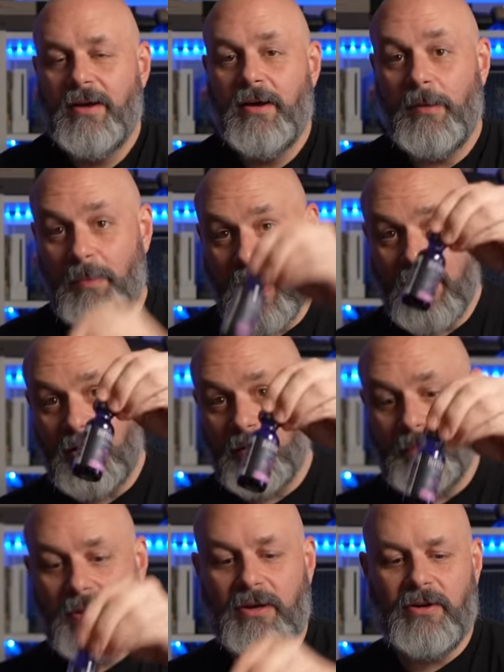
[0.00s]
a bottle
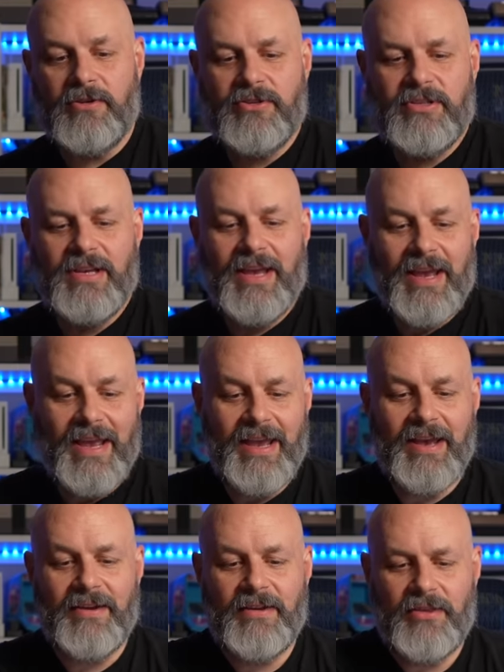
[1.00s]
of bitters, and